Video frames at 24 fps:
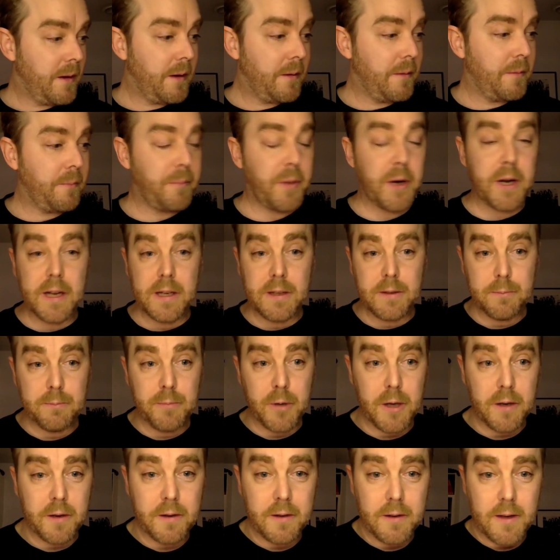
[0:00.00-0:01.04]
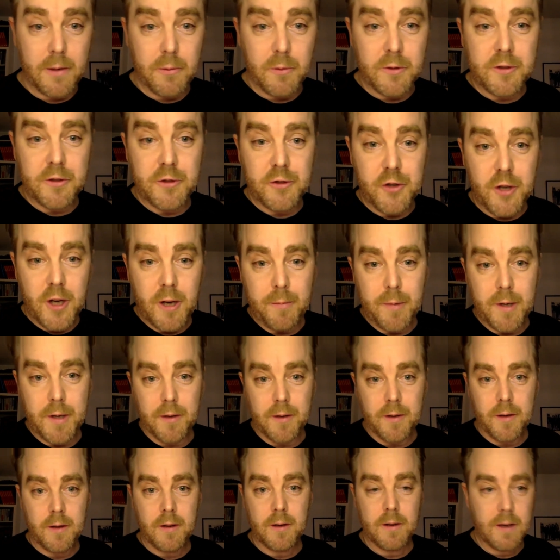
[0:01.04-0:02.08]
But there was a
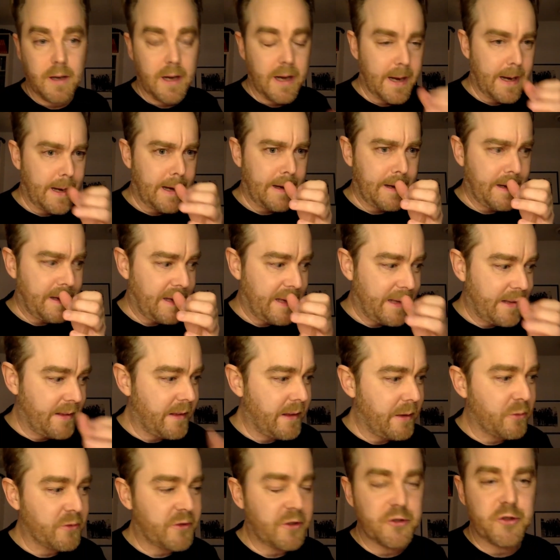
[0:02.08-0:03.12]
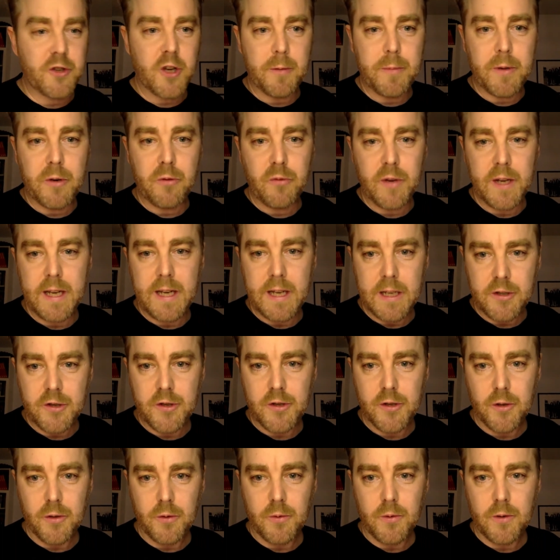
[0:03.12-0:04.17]
German
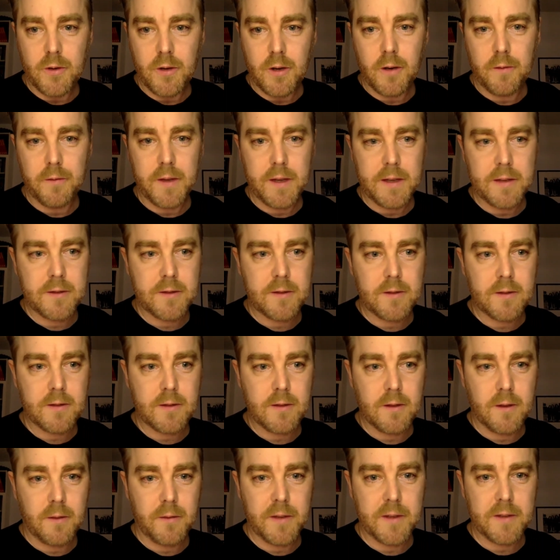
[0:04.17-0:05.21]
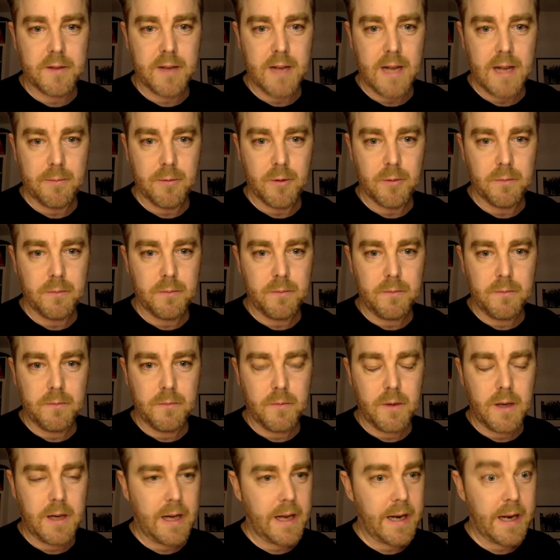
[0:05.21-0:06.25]
reissue of this album,
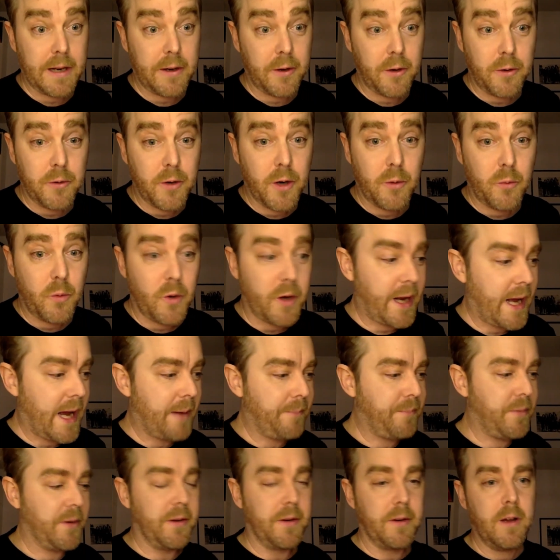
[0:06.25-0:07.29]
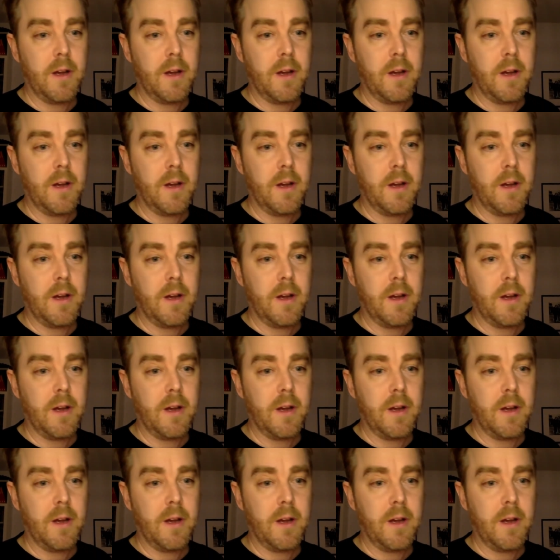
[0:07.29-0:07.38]
and I don't know what happened.